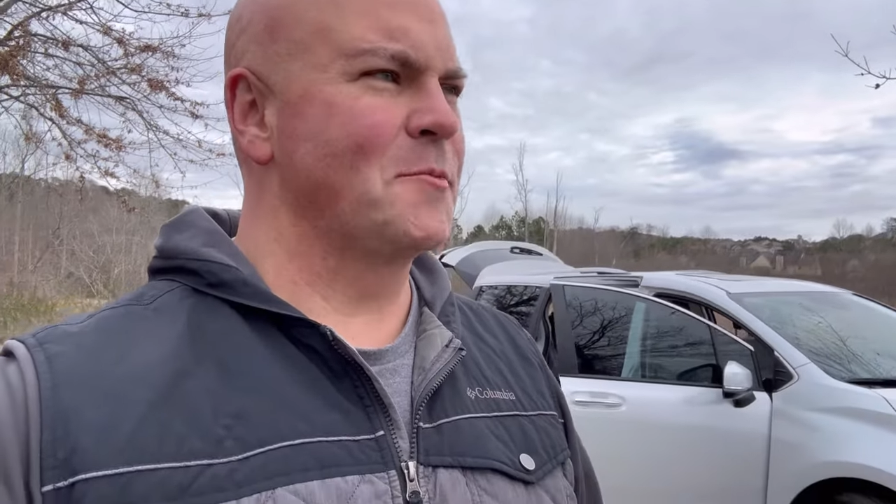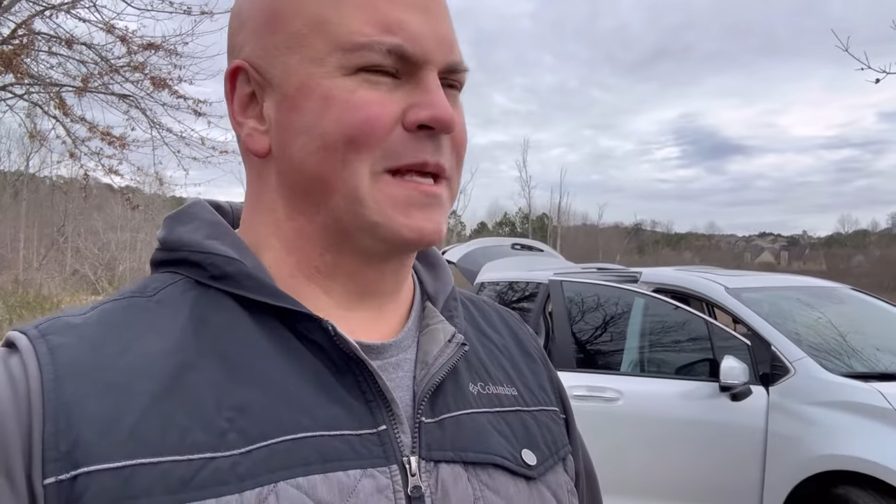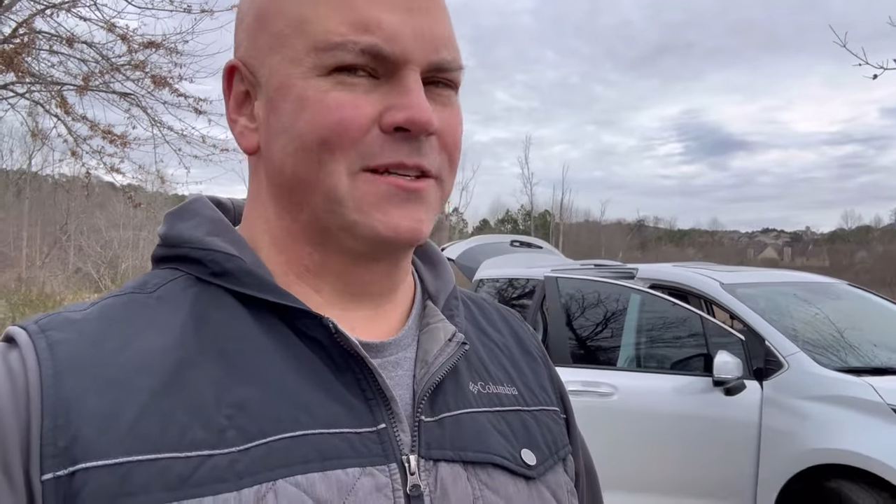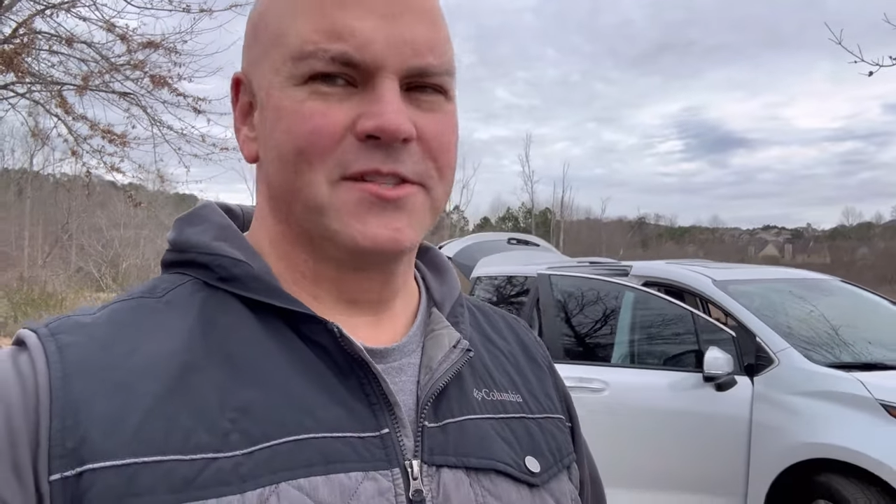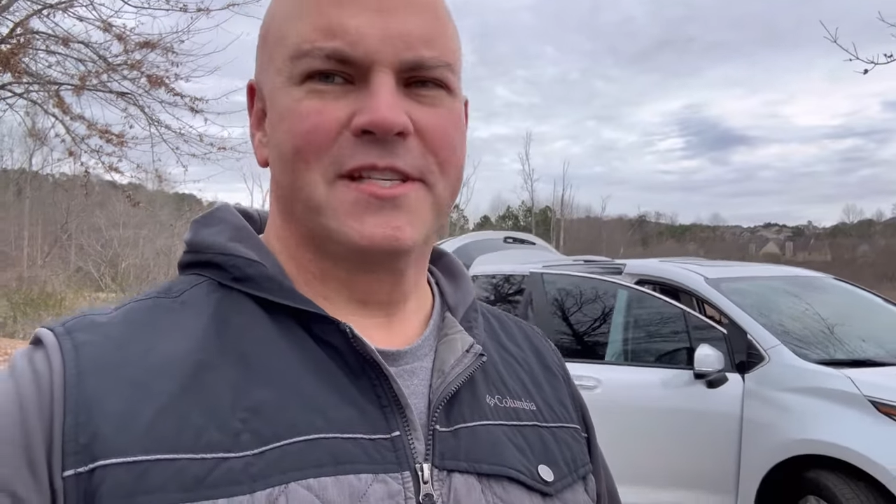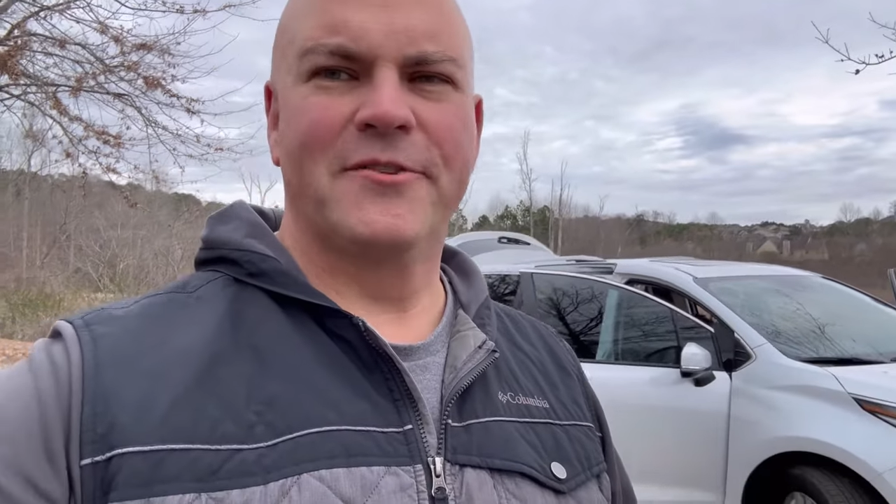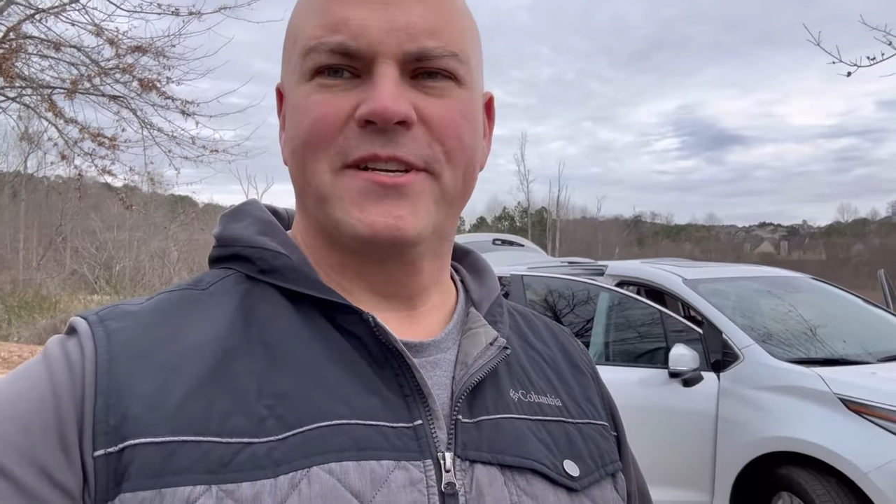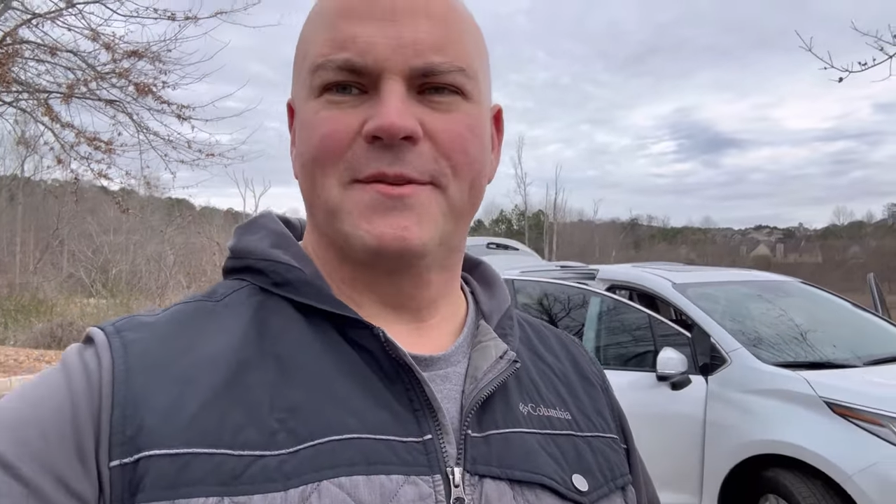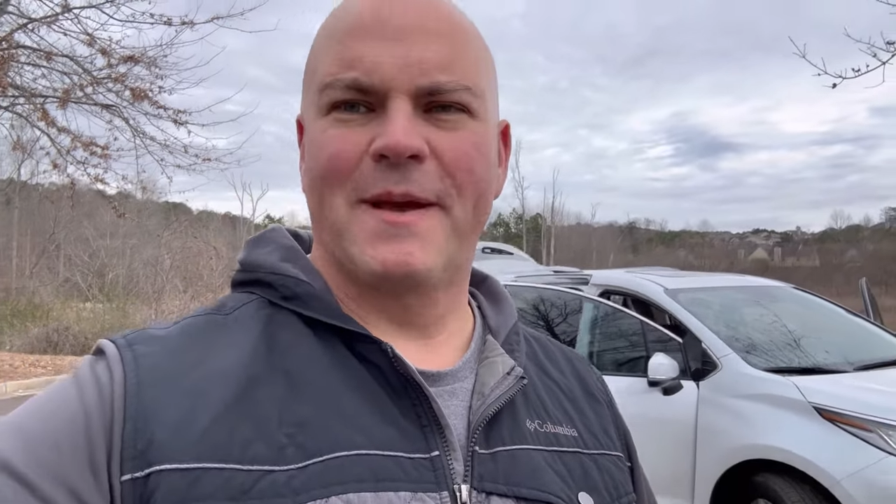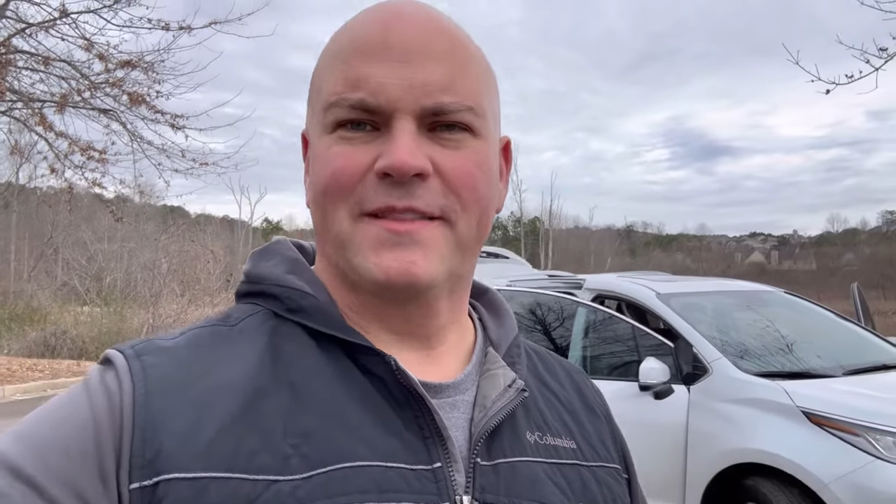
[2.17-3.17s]
my little
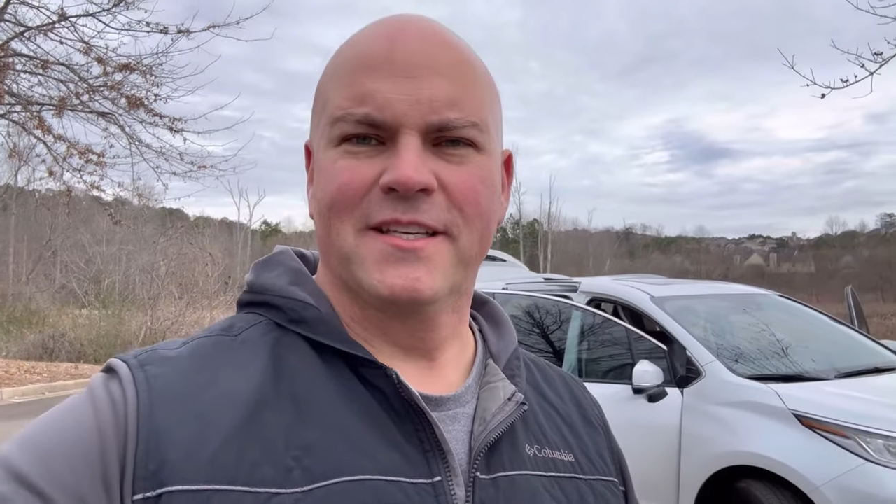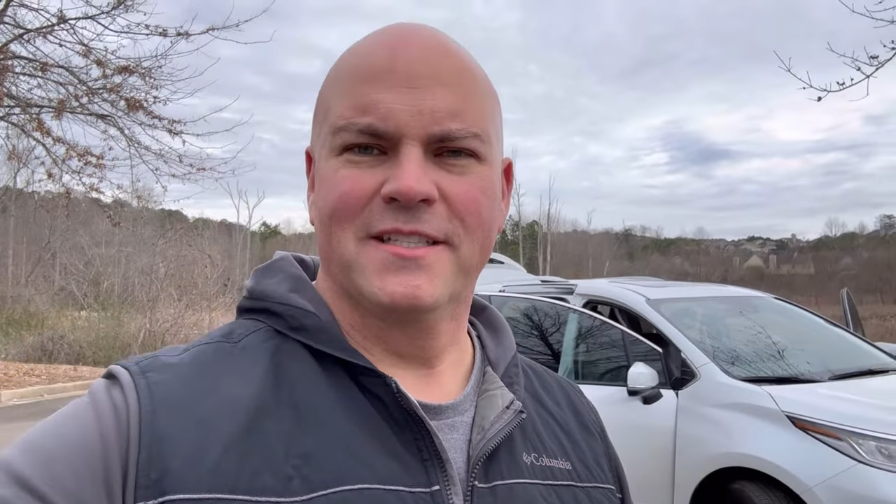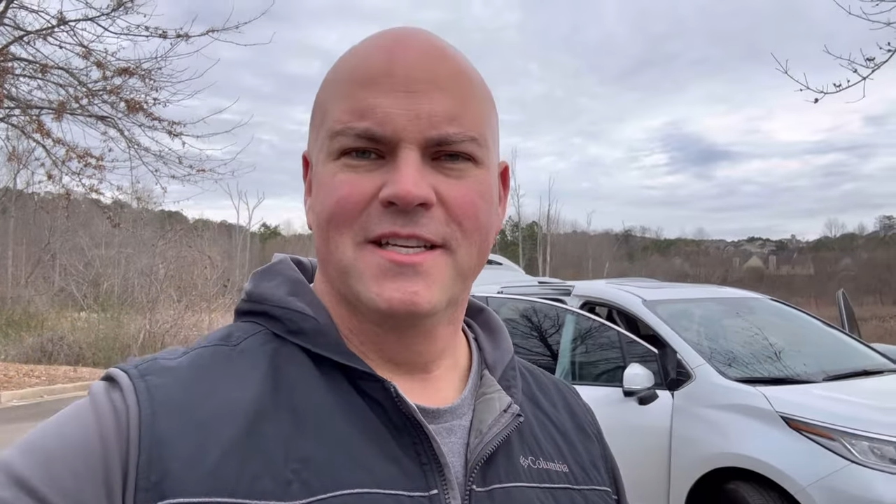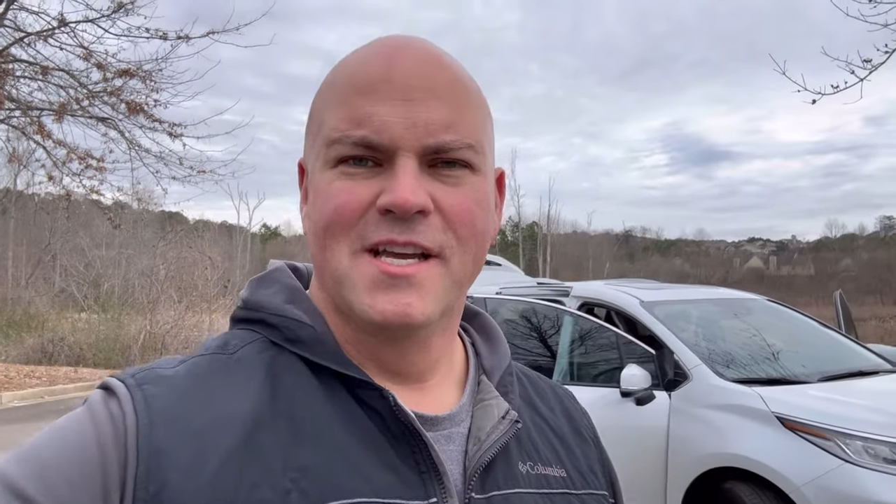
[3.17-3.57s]
series about the